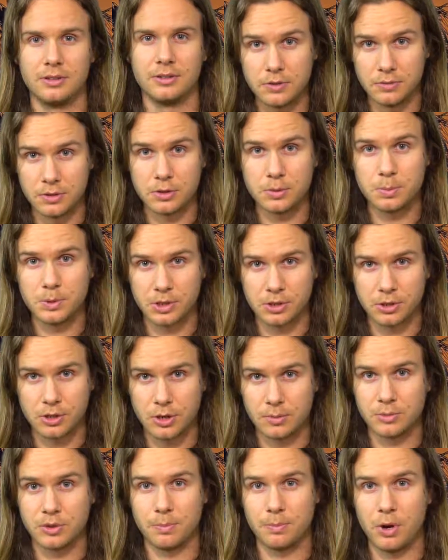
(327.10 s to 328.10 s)
If this
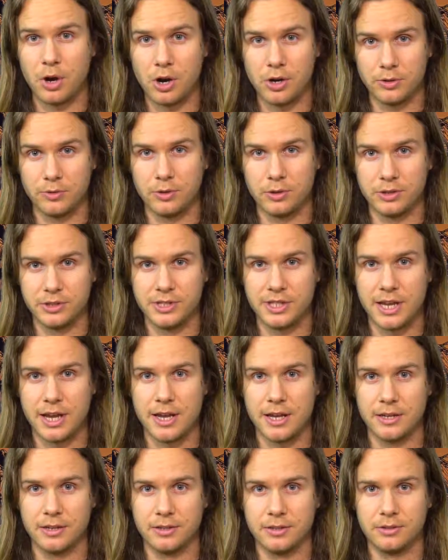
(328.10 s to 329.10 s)
becomes a part of your
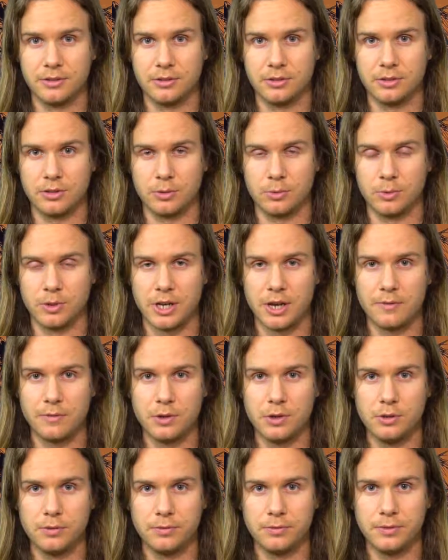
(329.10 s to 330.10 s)
day, so whenever
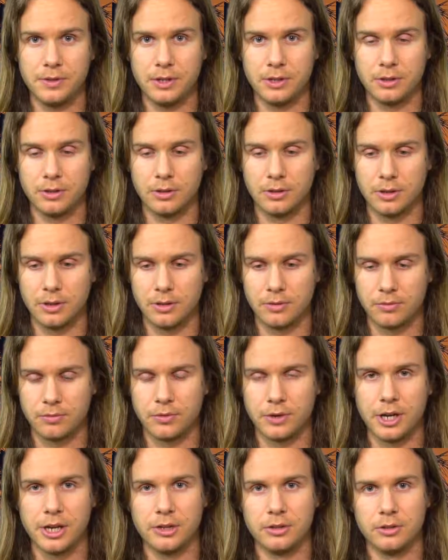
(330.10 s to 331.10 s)
you feel
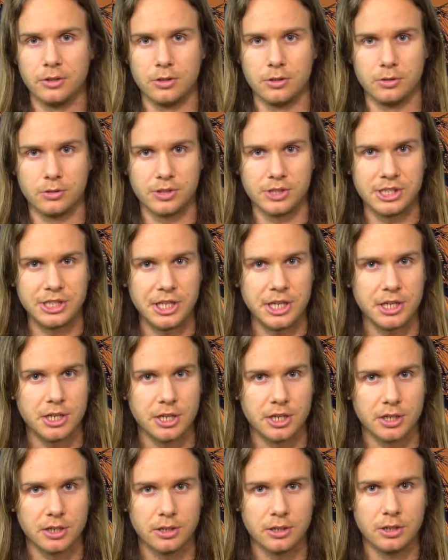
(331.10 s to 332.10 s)
afraid or you're
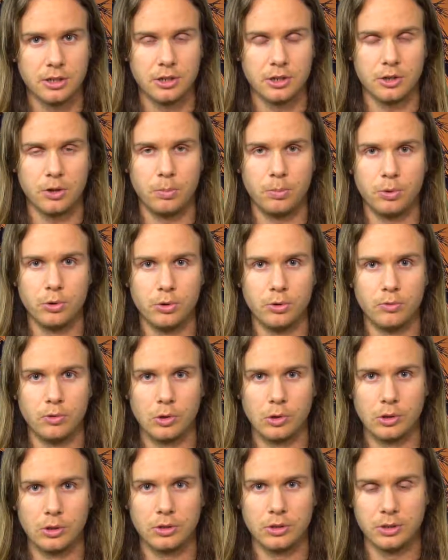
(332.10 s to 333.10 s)
seeking
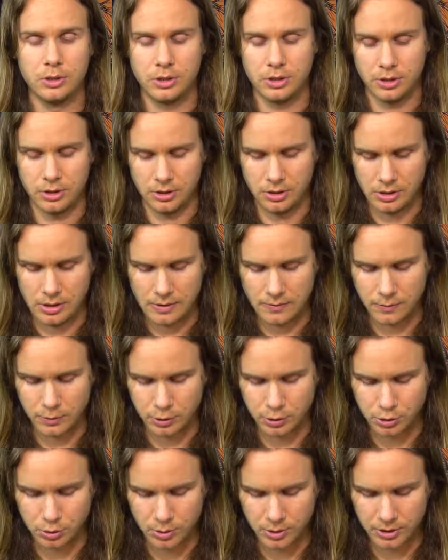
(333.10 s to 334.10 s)
approval, if
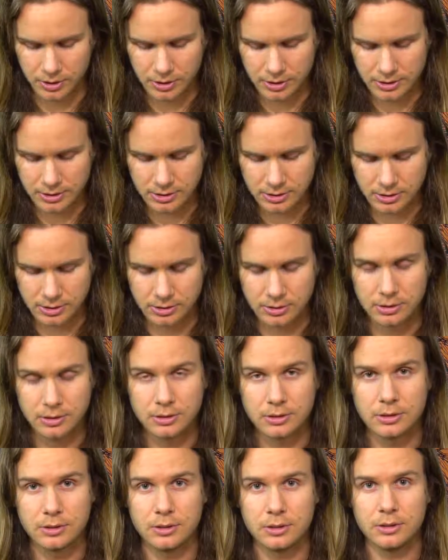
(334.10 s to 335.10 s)
you're doing this,
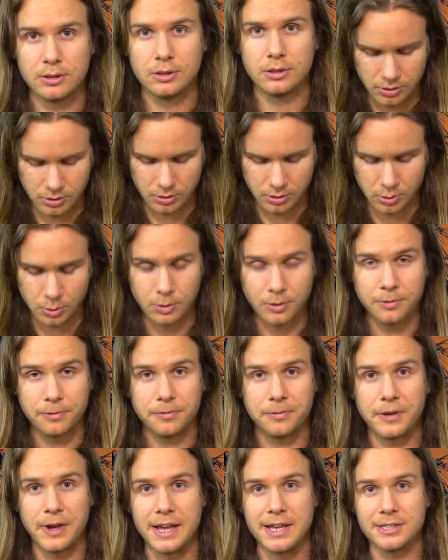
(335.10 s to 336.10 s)
you will
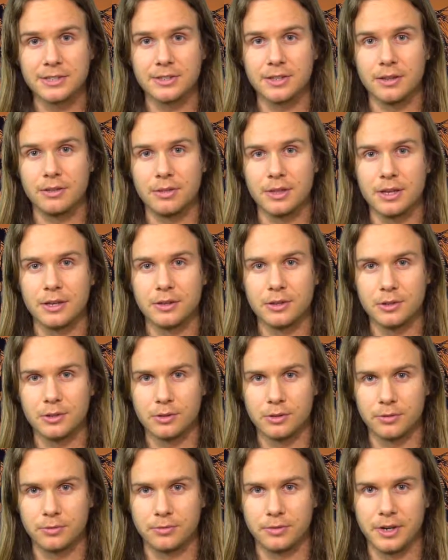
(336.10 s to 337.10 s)
face the thing that
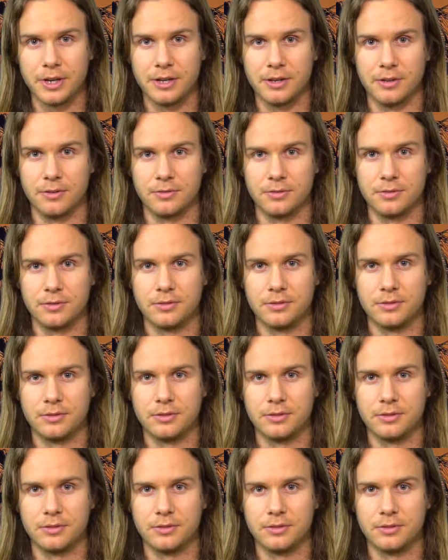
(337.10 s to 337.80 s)
you're afraid of.